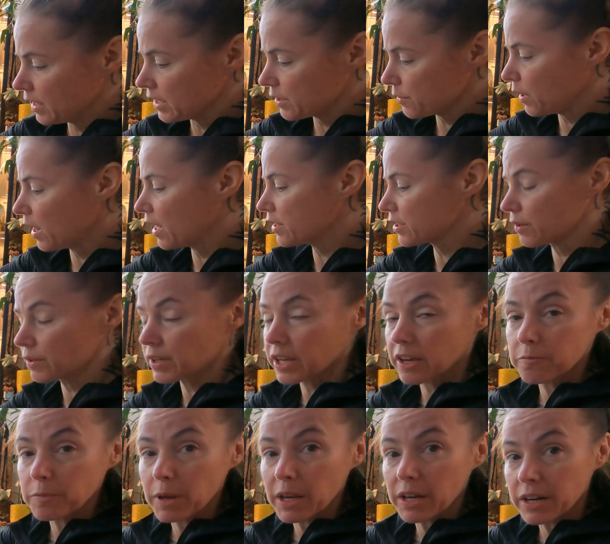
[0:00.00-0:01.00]
This will also
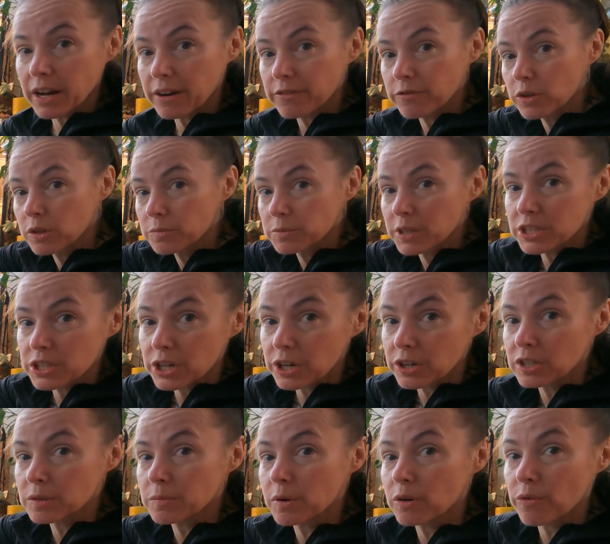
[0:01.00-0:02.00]
give me enough room to
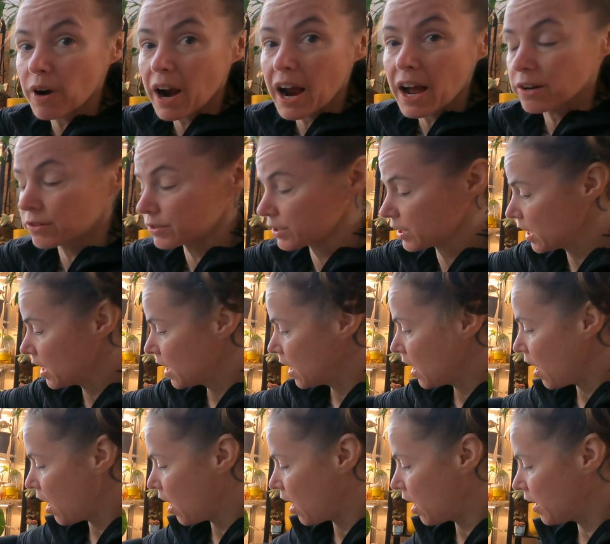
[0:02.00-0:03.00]
turn them around
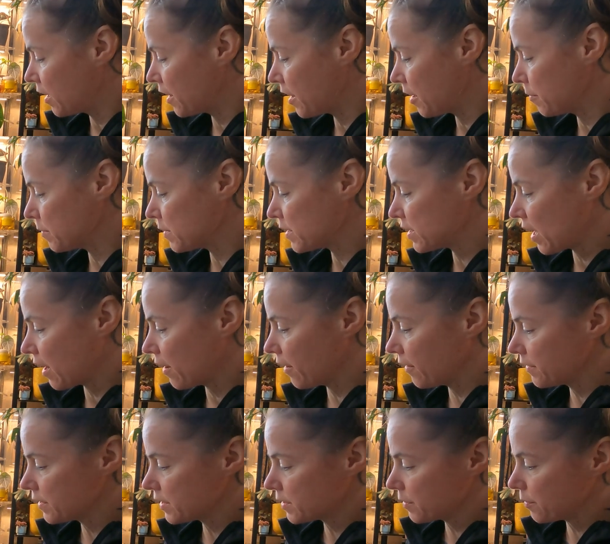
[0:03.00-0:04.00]
on
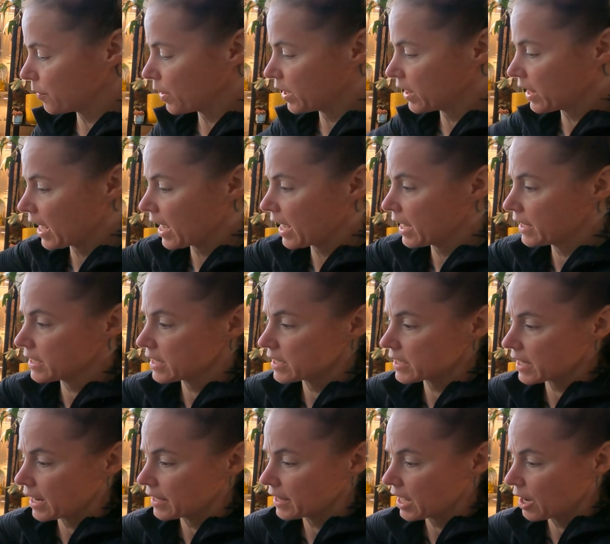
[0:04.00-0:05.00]
themselves when they
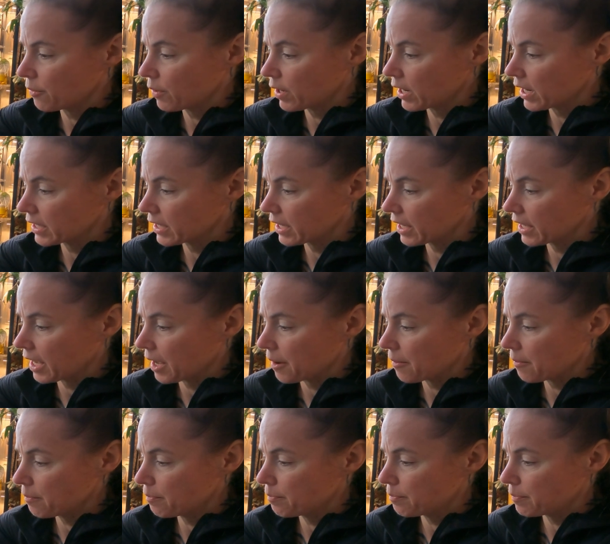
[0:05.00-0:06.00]
decide they wanna
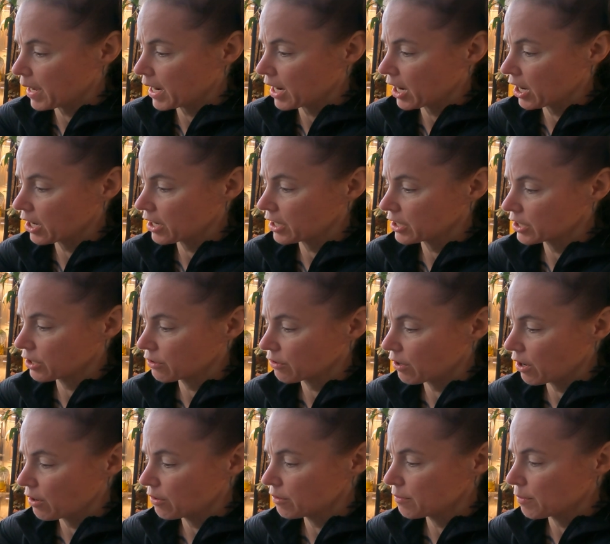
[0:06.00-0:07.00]
get bigger and
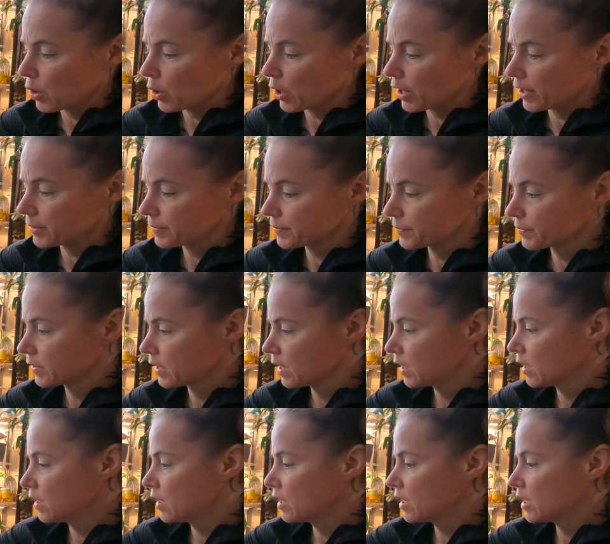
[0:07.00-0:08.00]
grow more.
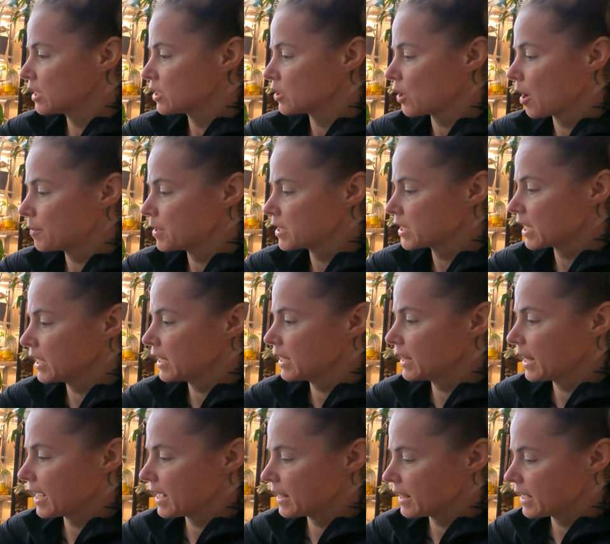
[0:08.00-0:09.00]
So I'm just
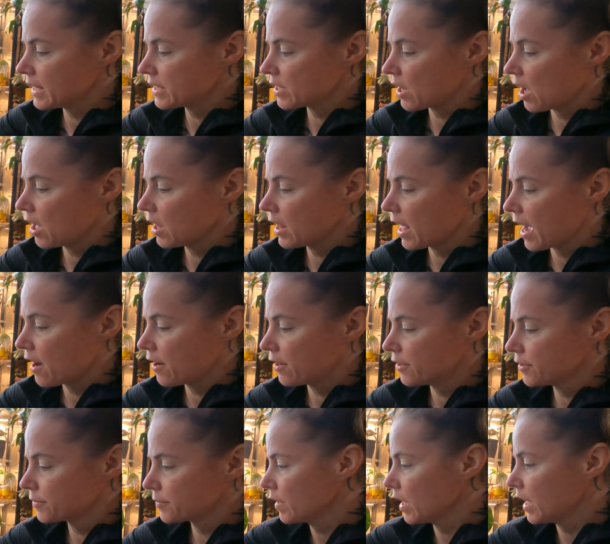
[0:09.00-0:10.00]
gonna lay these all
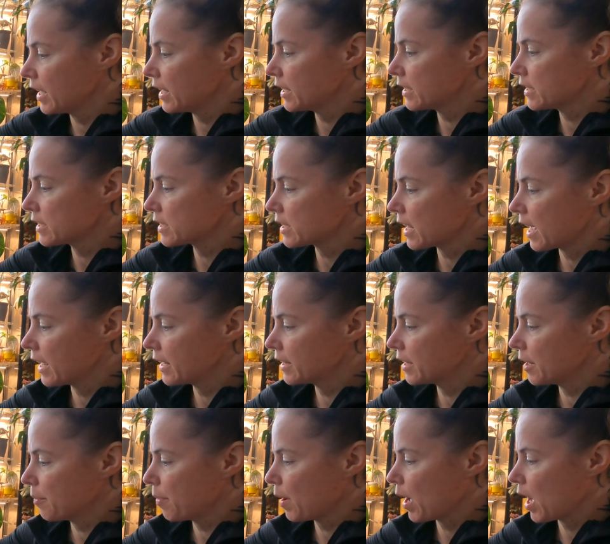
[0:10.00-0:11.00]
out
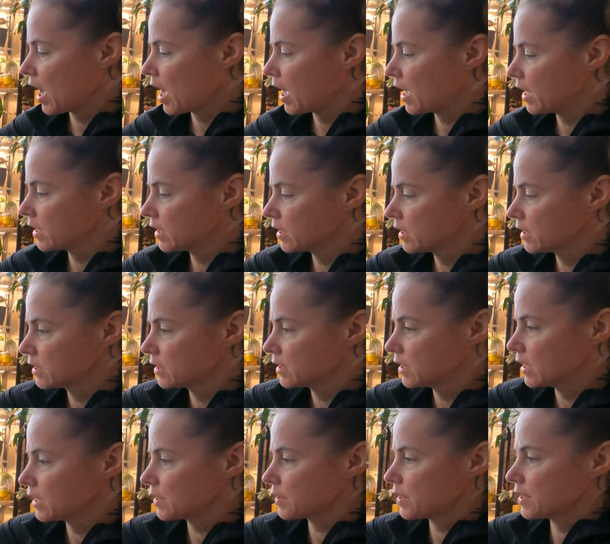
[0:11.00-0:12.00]
inside the pot.
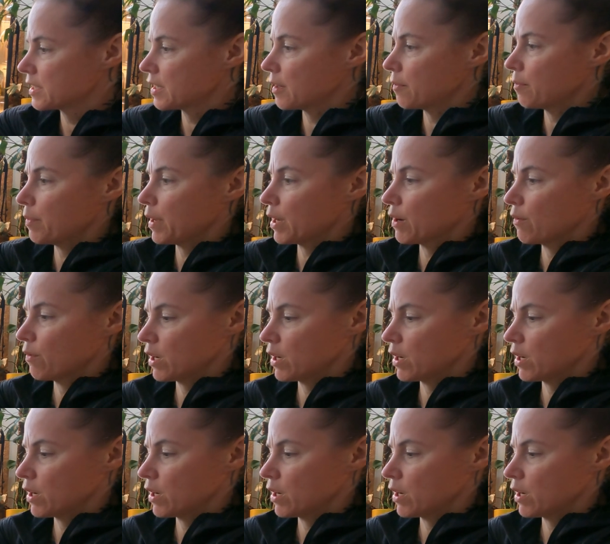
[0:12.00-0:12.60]
This is the big